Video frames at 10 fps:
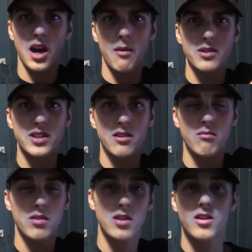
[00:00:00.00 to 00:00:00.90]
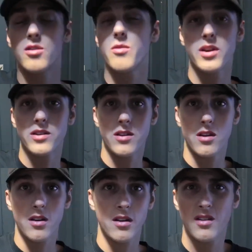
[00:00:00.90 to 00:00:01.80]
comment down below, and
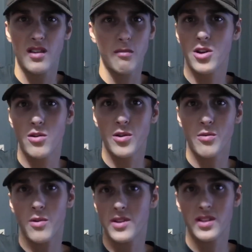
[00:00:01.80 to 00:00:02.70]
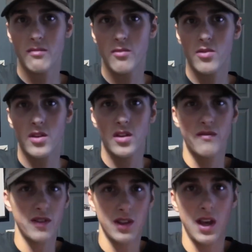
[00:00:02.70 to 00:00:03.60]
let me know what you want to see more of
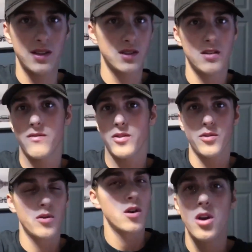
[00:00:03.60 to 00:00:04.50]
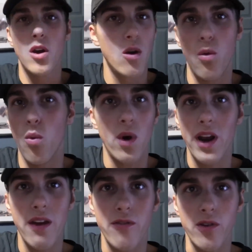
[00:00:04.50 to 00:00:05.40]
and less of and
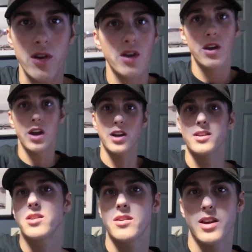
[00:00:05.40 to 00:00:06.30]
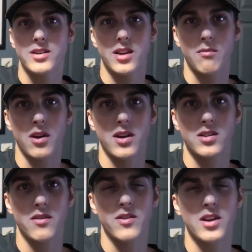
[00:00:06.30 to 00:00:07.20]
whatever. And until next time, guys,
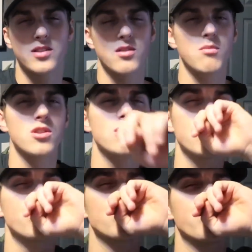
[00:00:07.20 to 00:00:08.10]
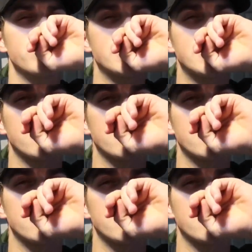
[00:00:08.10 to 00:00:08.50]
love you guys so much. Peace